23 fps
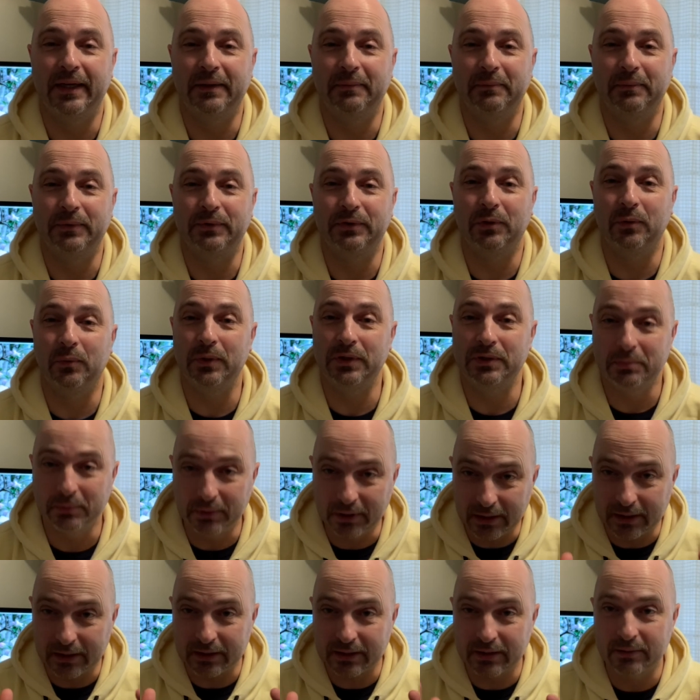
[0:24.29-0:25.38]
So wish me
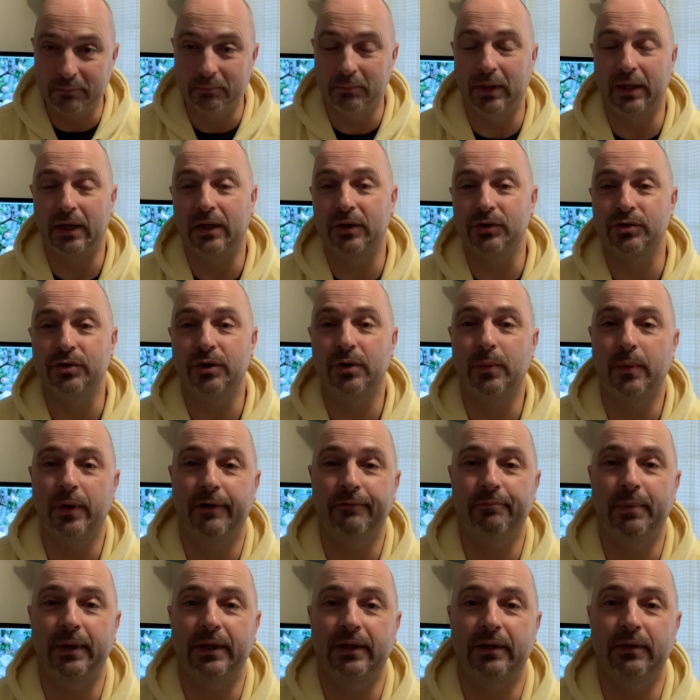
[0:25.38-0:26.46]
luck, but I'll show you what
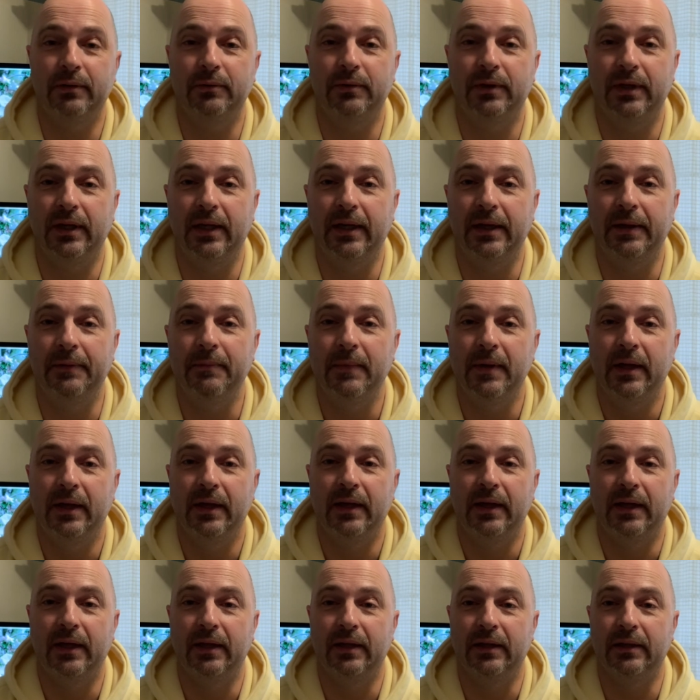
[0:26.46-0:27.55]
I've picked out today,
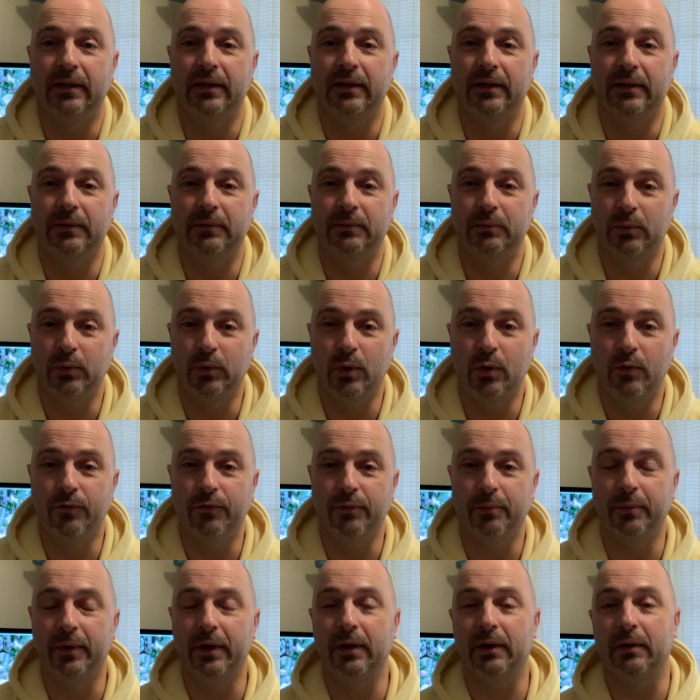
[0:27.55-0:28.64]
and we'll go
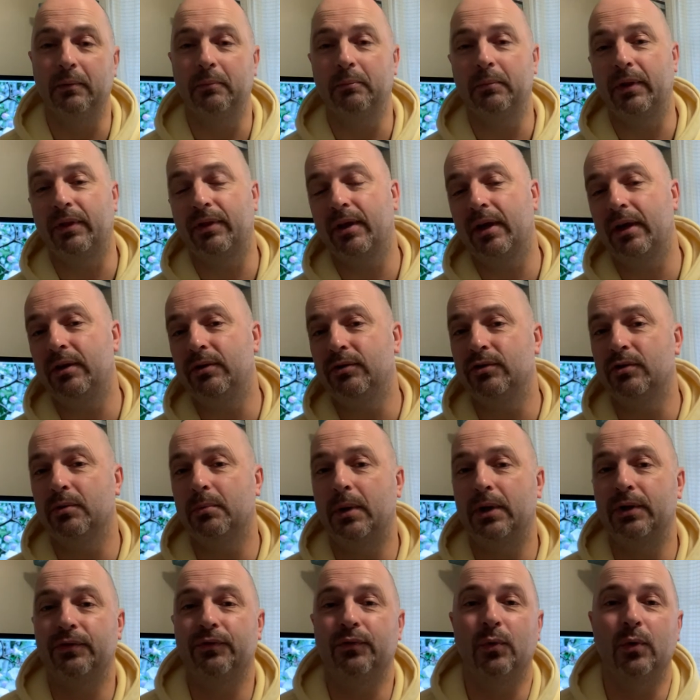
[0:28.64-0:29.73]
from there. But thank you so
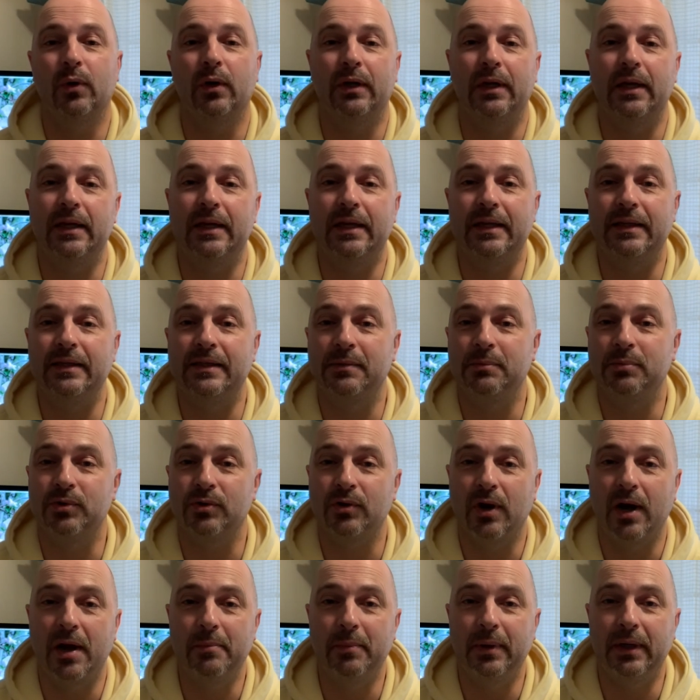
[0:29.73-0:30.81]
much for liking,
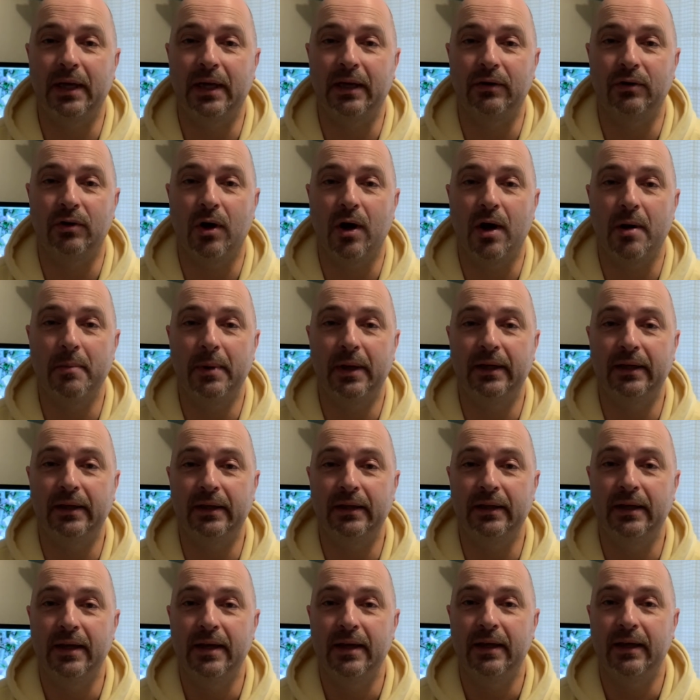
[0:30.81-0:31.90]
subscribing, and
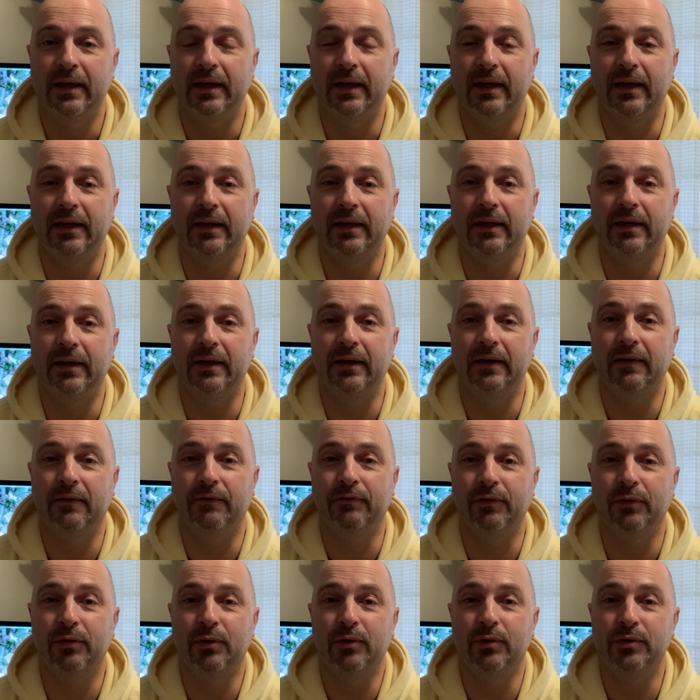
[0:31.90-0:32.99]
commenting. And
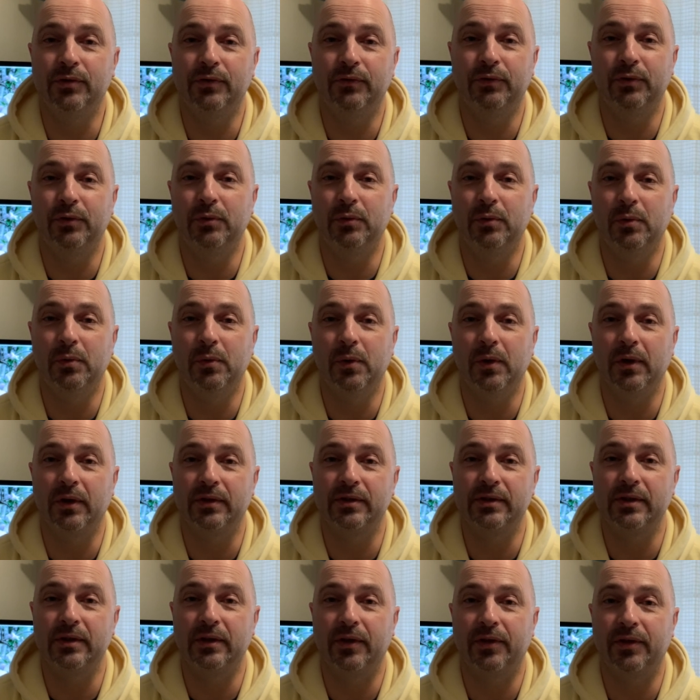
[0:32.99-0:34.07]
for those of you who are
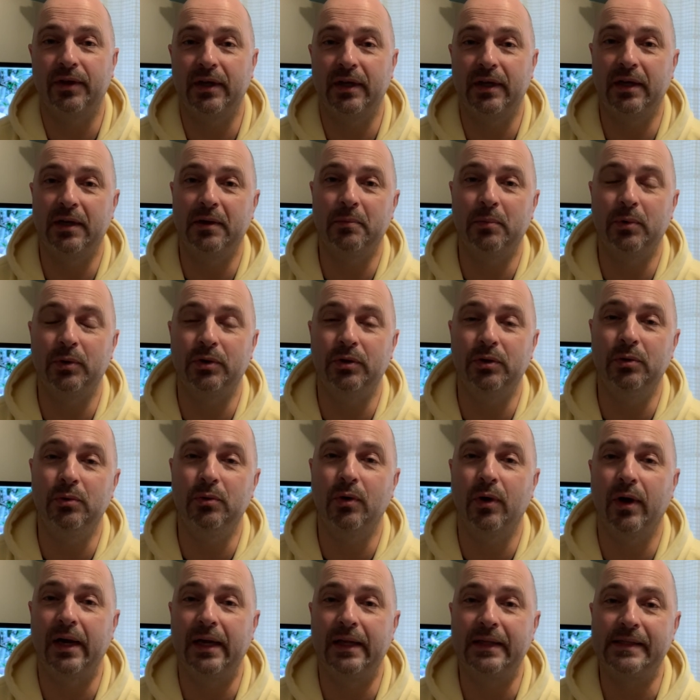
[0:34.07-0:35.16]
still thinking about the
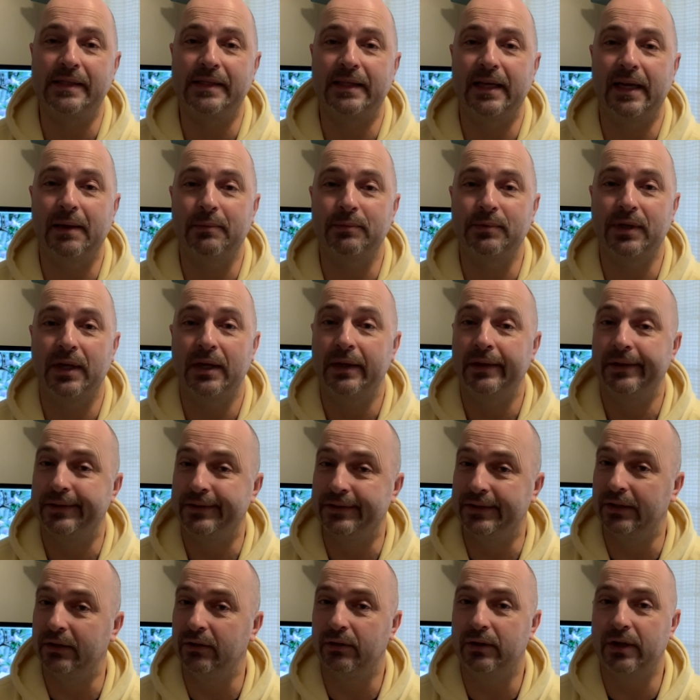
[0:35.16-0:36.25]
Ukraine stamps,
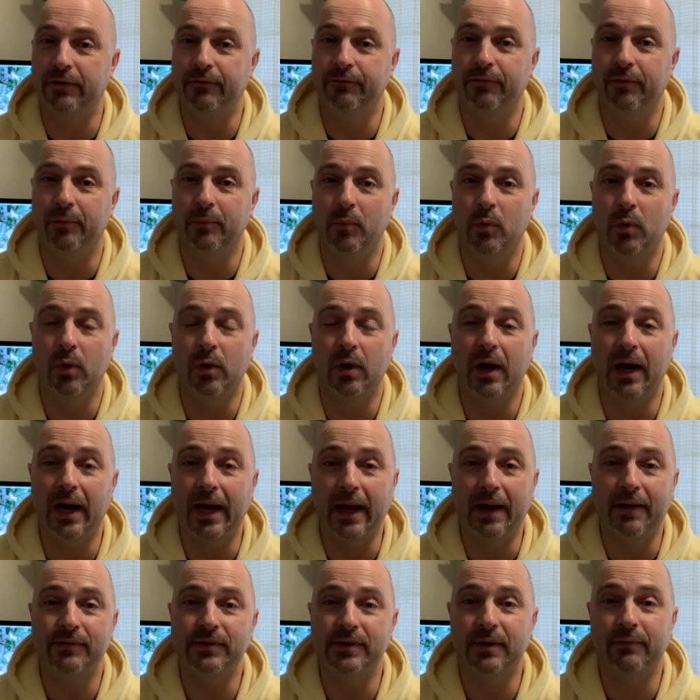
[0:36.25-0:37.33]
still looking for more, I
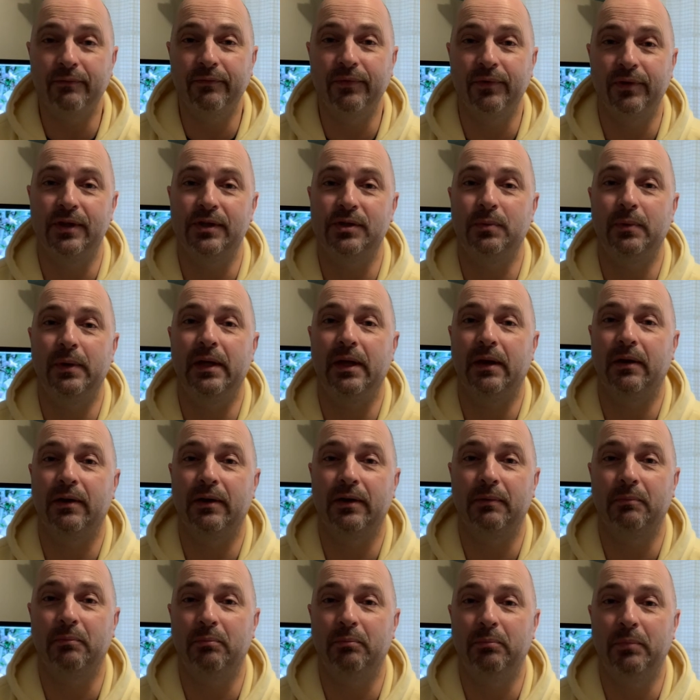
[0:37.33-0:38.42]
have some for this week. I'm going
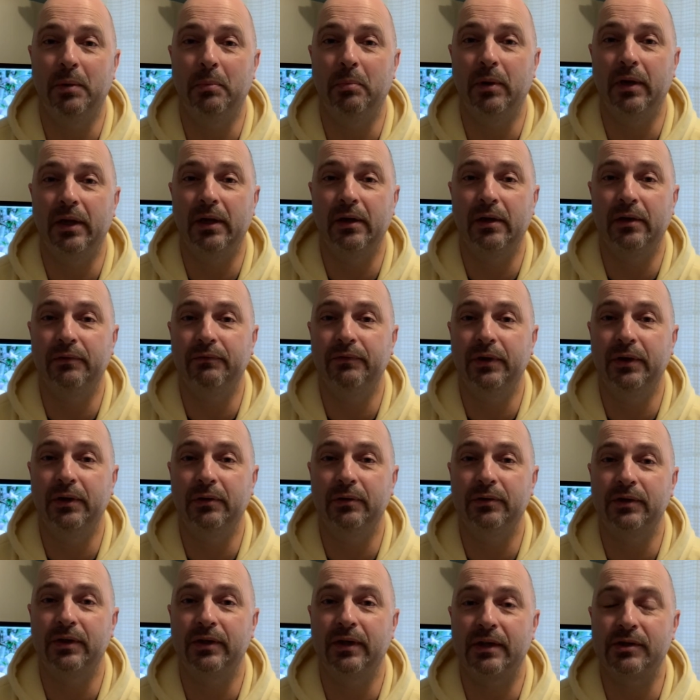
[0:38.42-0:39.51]
to be putting out a video,
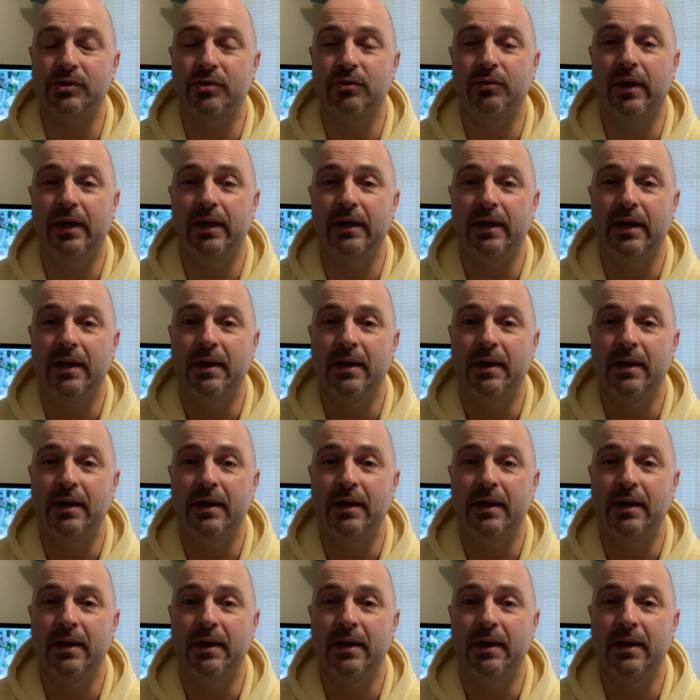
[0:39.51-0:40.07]
so that's great.